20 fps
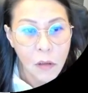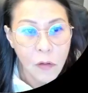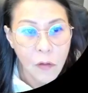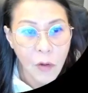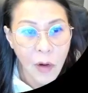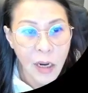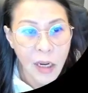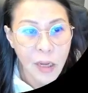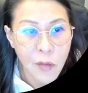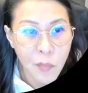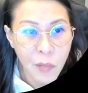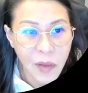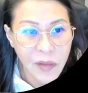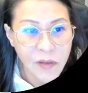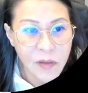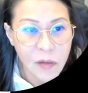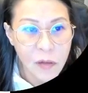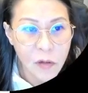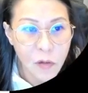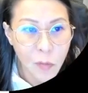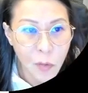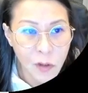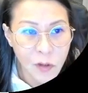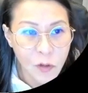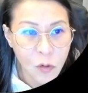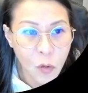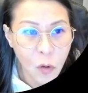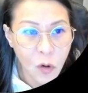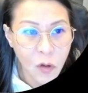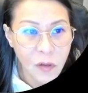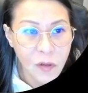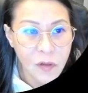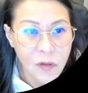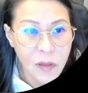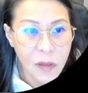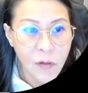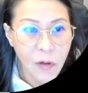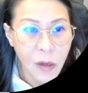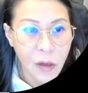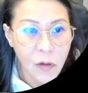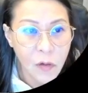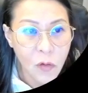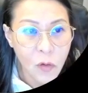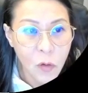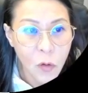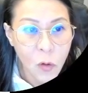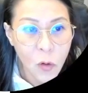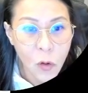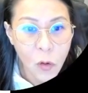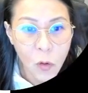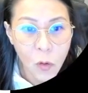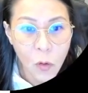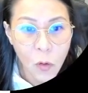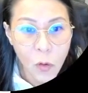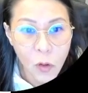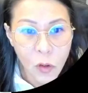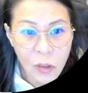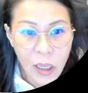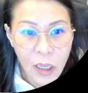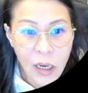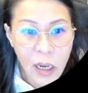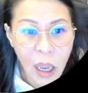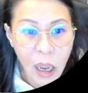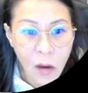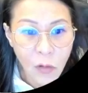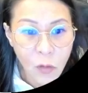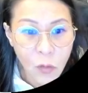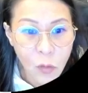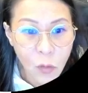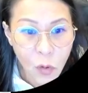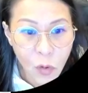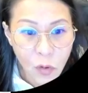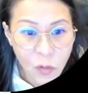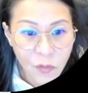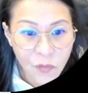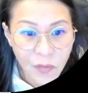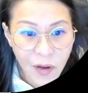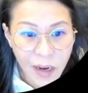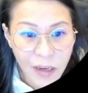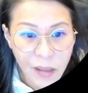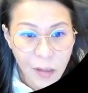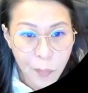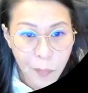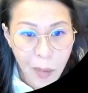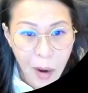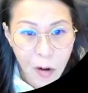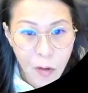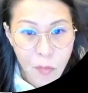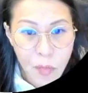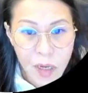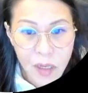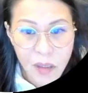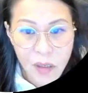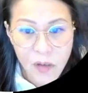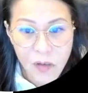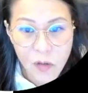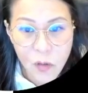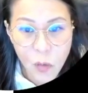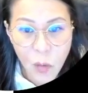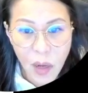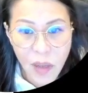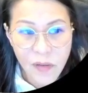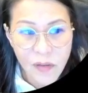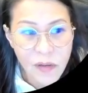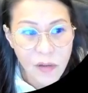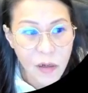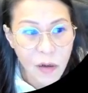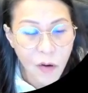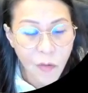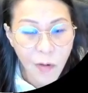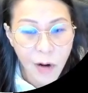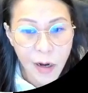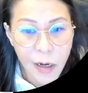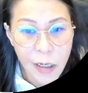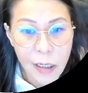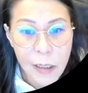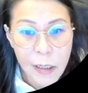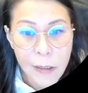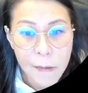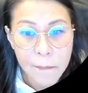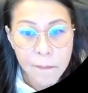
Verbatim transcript: right in 2 you must know all these things, right? you don't know then how you going to find the parameters to answer correctly